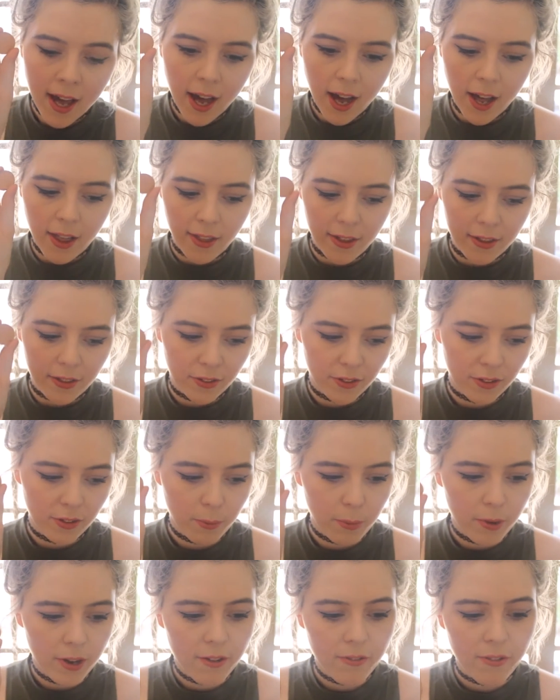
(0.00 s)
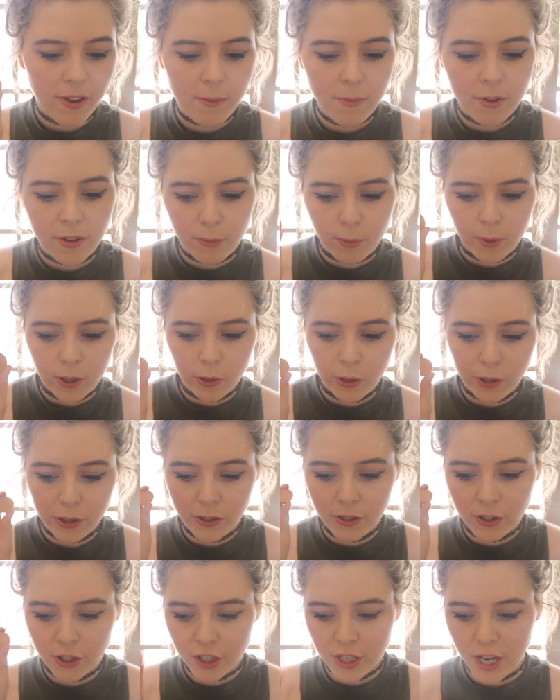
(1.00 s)
I think this is a pretty famous,
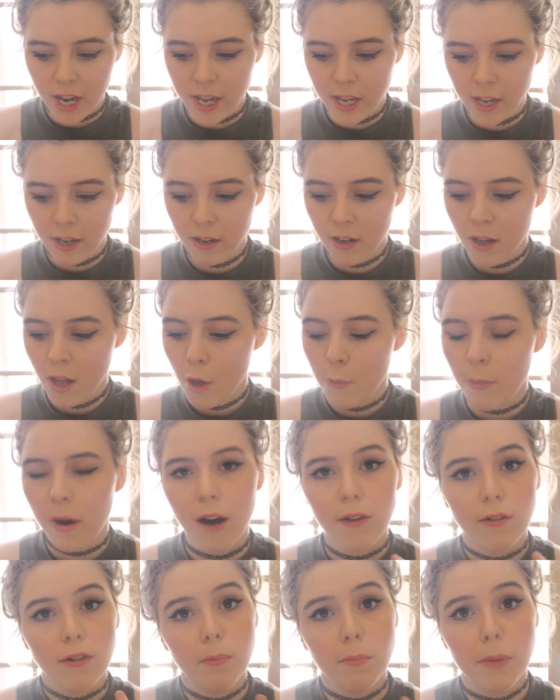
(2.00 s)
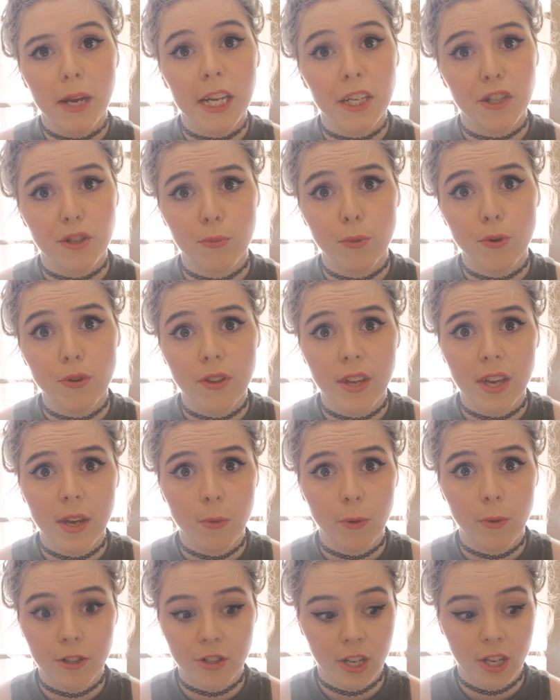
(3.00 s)
well-known shade, apart from Peach Smoothie,
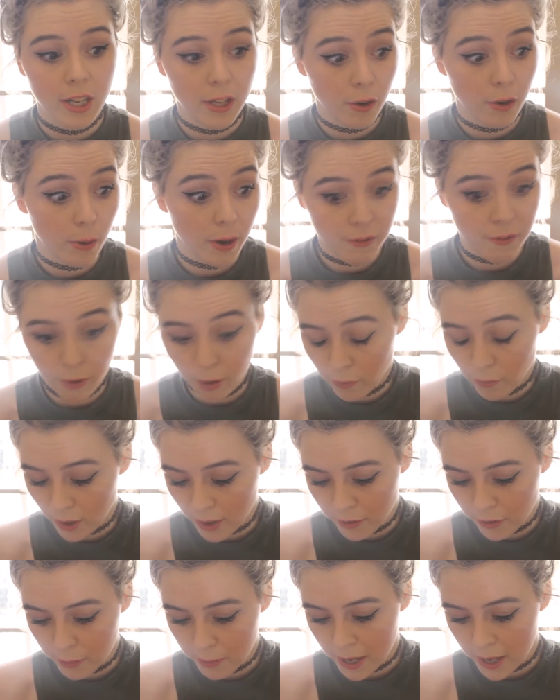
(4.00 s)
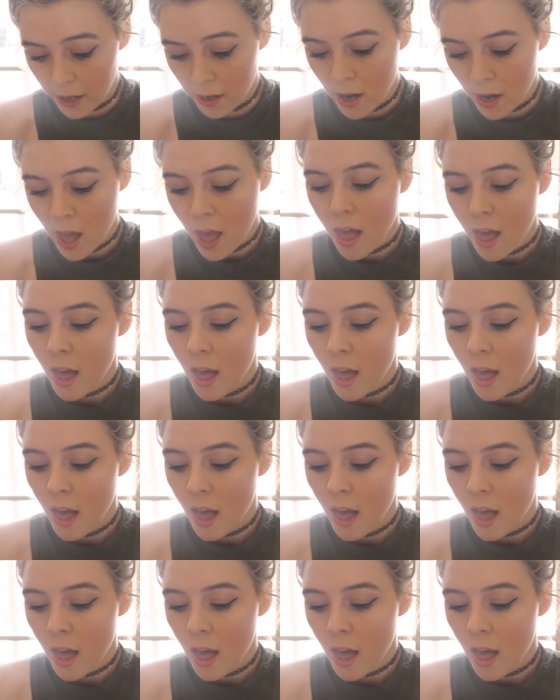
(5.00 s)
which I know everyone raves about.